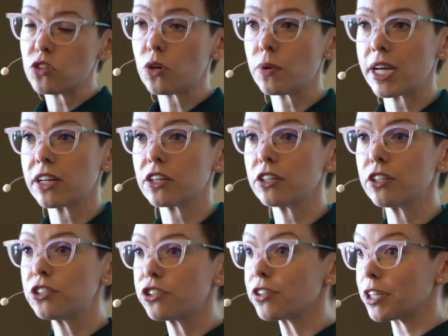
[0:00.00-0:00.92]
So I
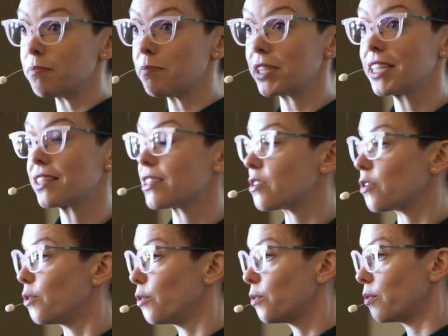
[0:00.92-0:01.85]
encourage you to complete
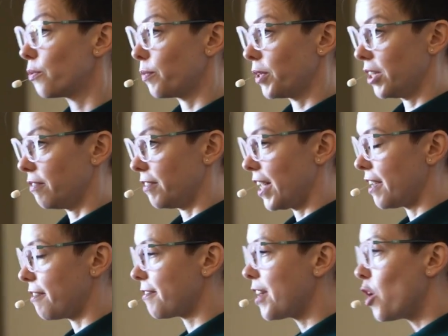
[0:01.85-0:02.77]
this whole wheel of
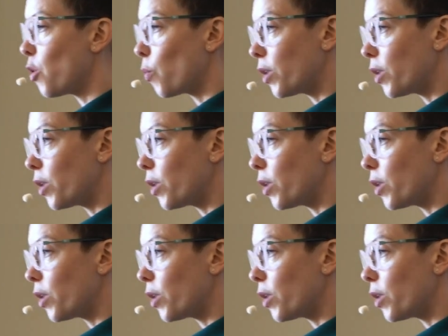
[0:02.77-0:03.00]
life.